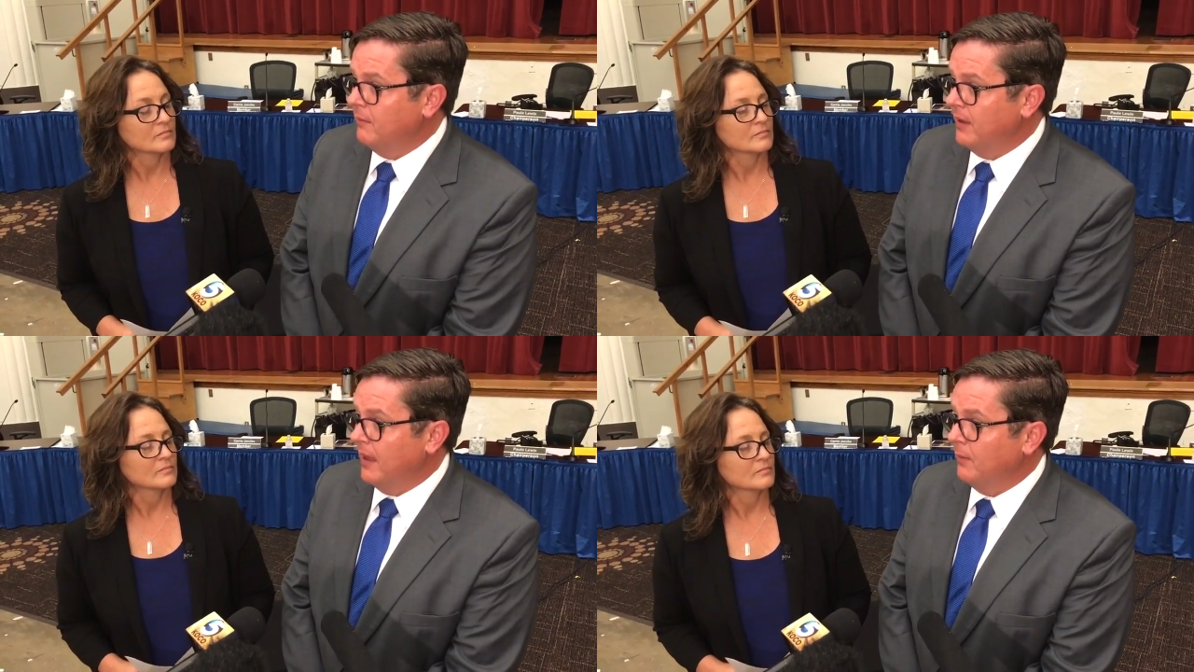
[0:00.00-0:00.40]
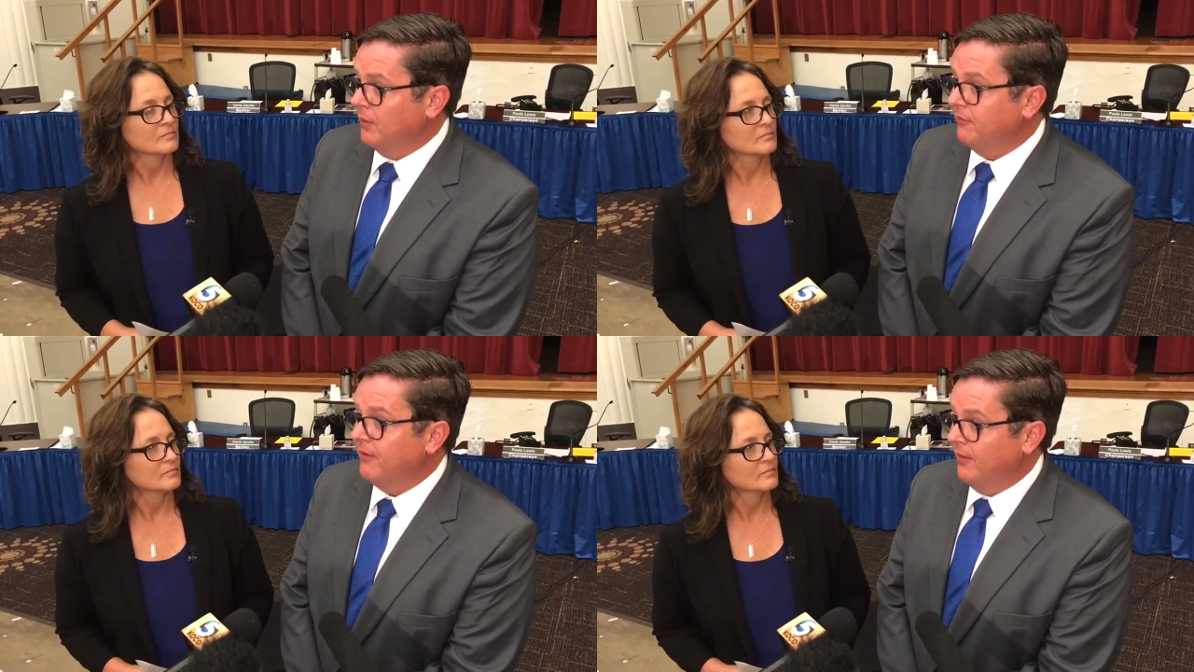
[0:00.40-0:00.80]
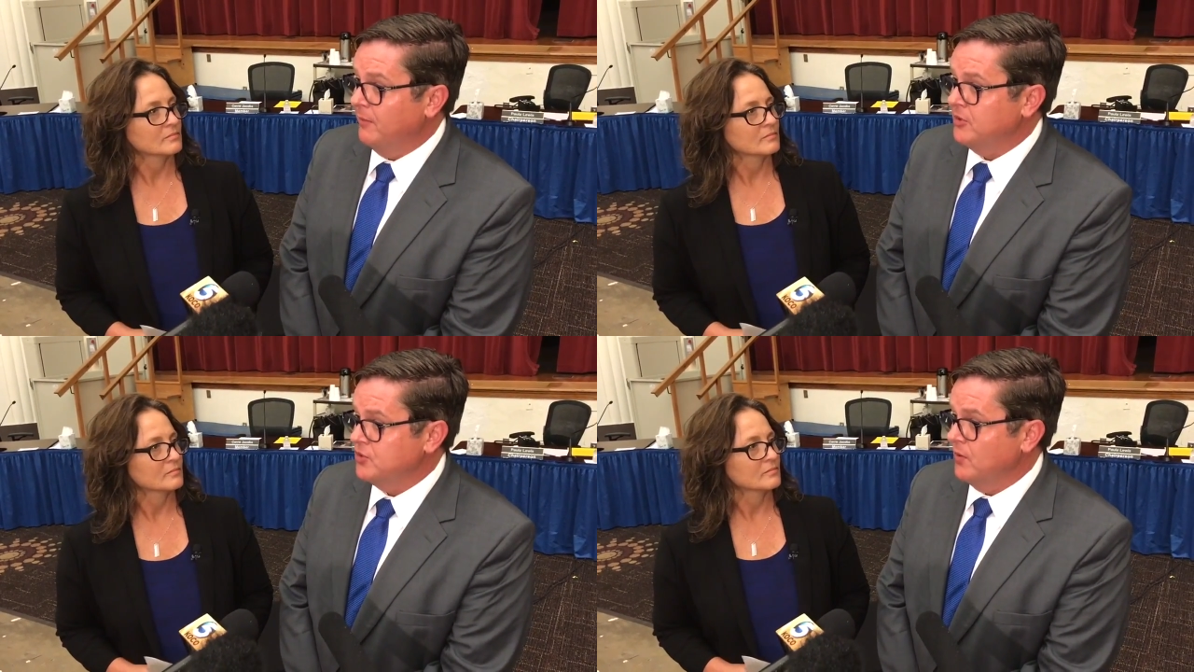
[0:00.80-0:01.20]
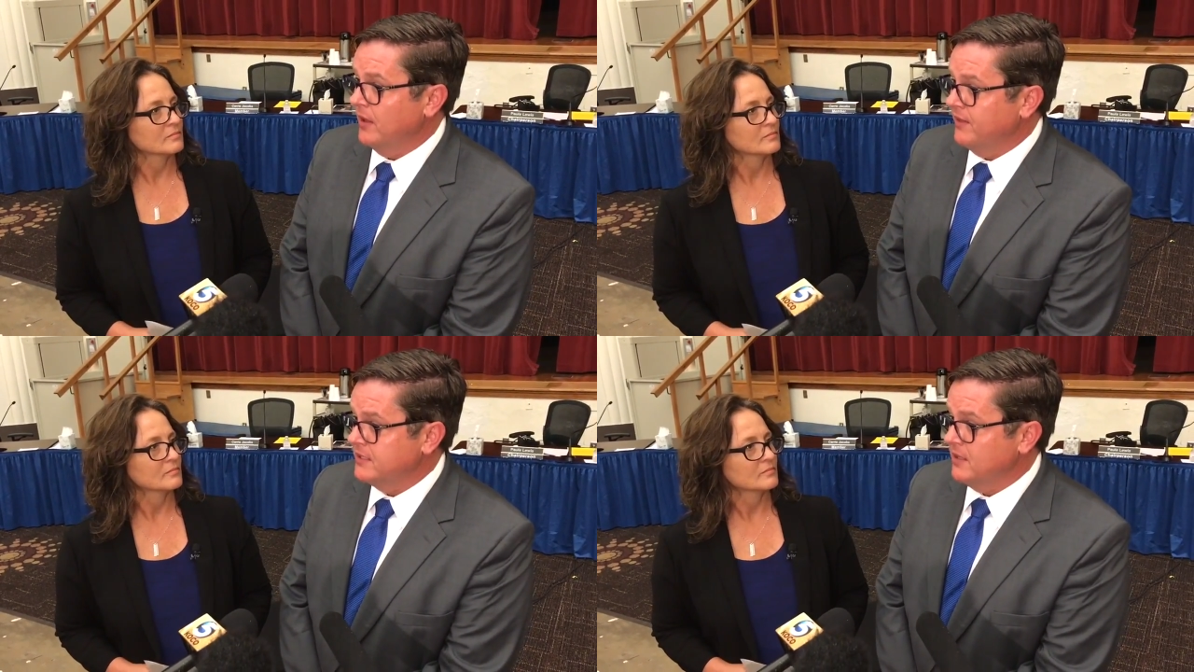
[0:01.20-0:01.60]
Speaker 1: be able to fund the
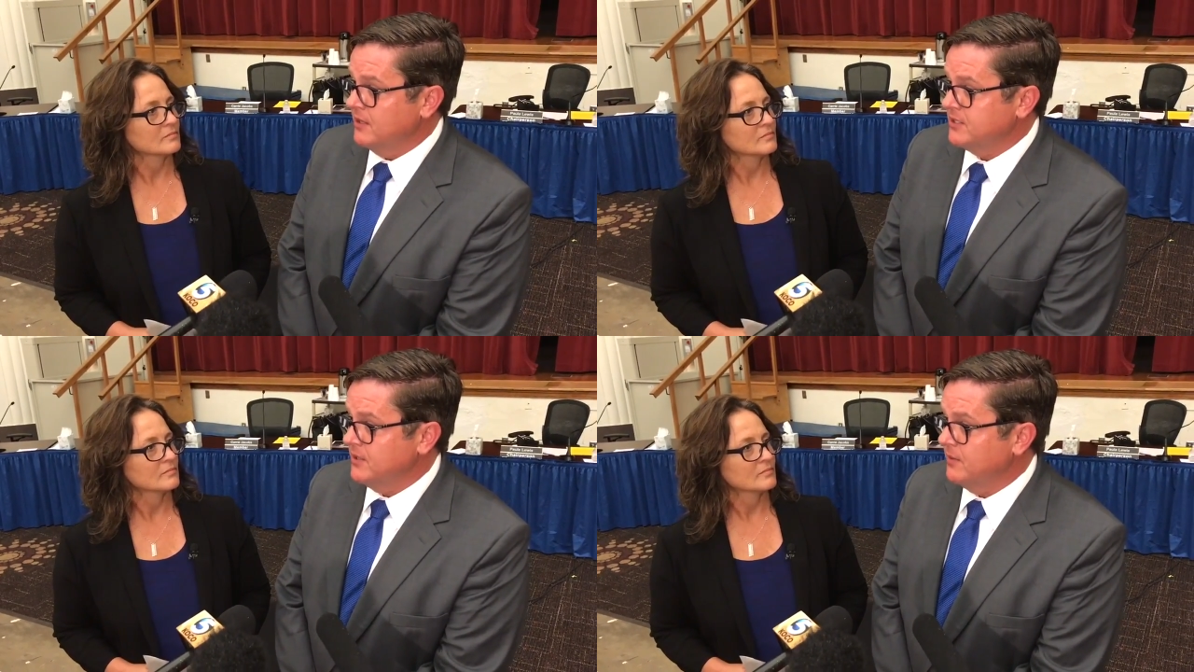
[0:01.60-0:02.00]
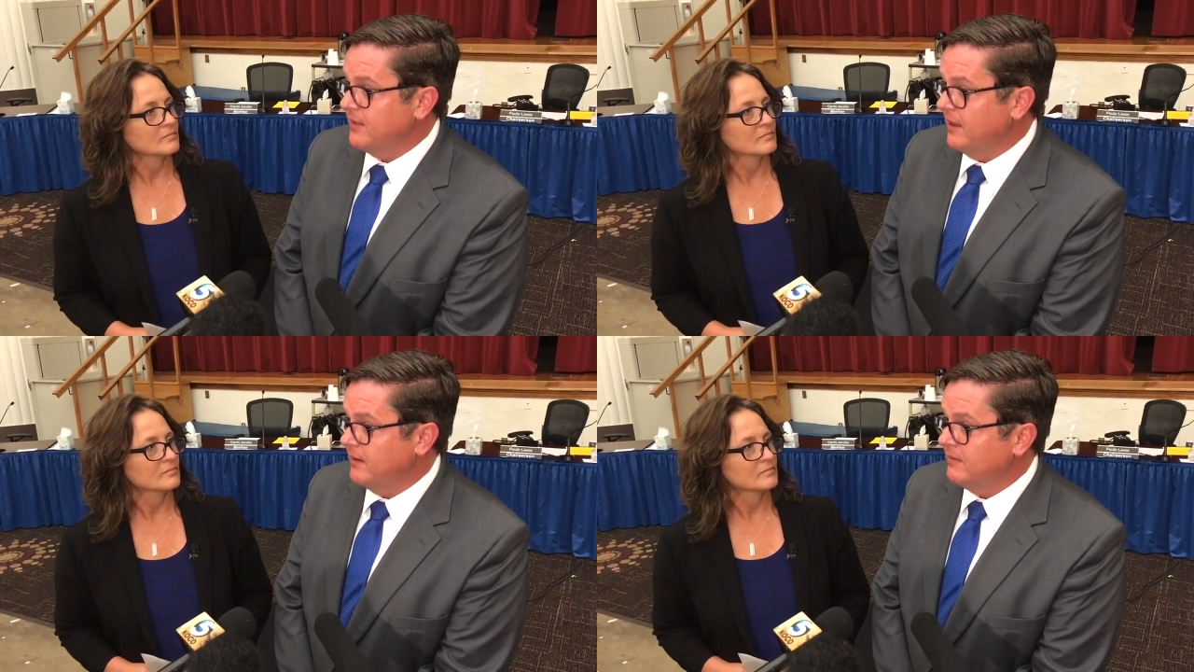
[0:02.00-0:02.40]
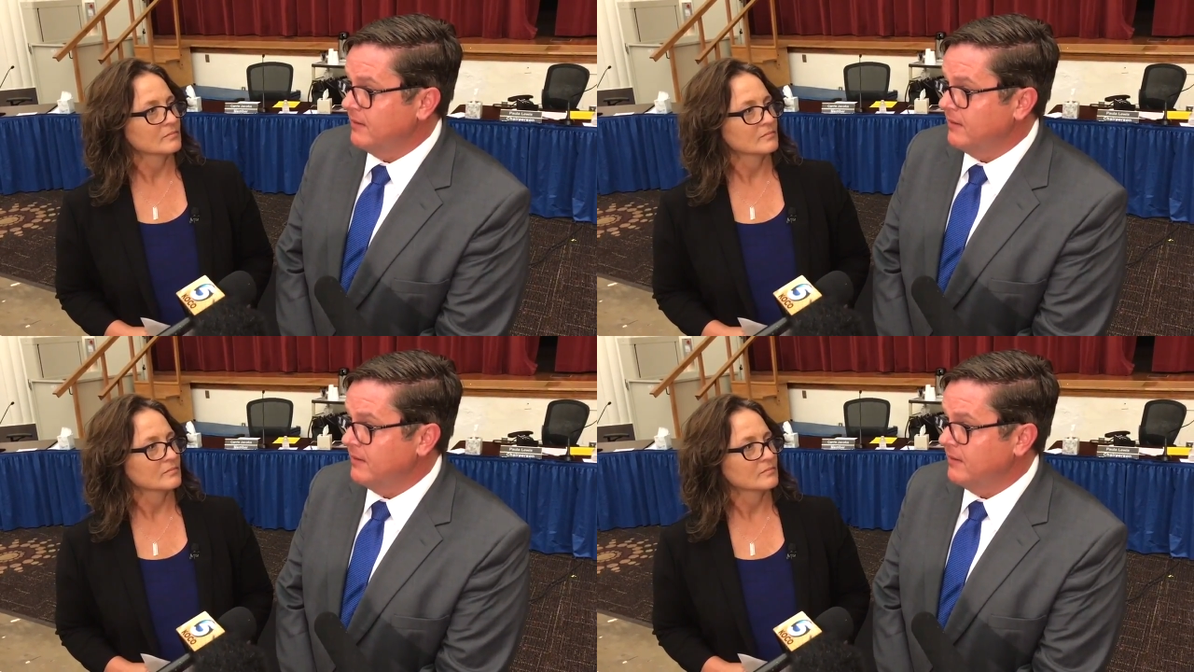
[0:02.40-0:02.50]
majority of this lawsuit without